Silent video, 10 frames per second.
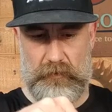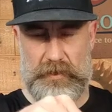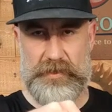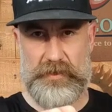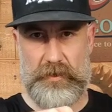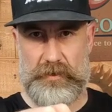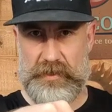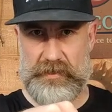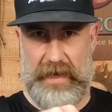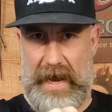You want to stir
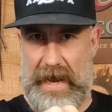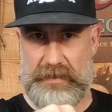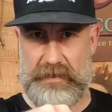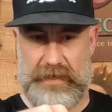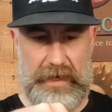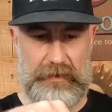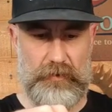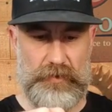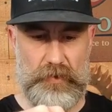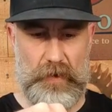just to agitate
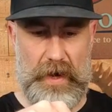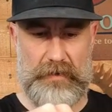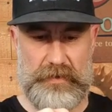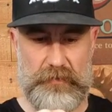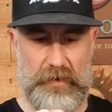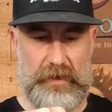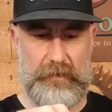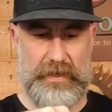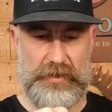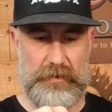those grounds and really
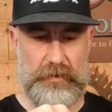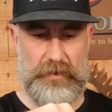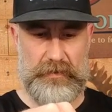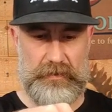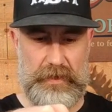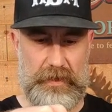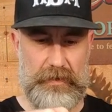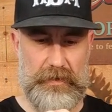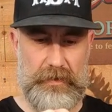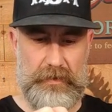make sure
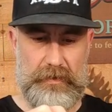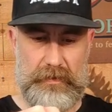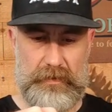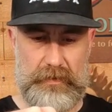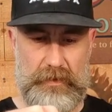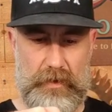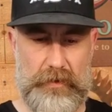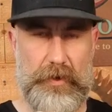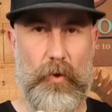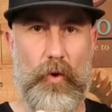that
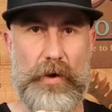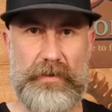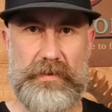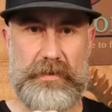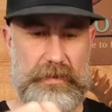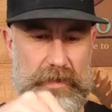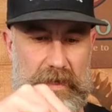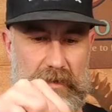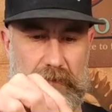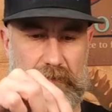all the oils
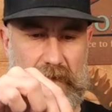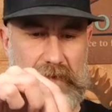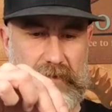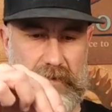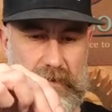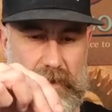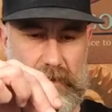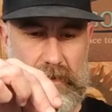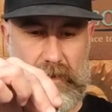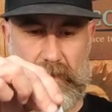and the flavors
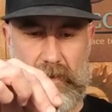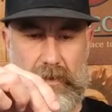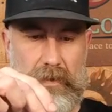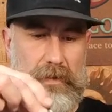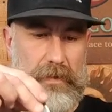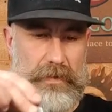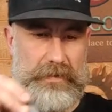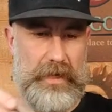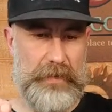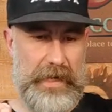
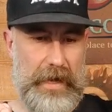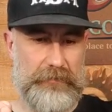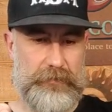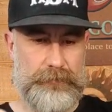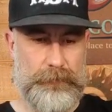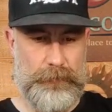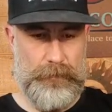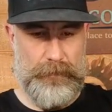is coming out of them.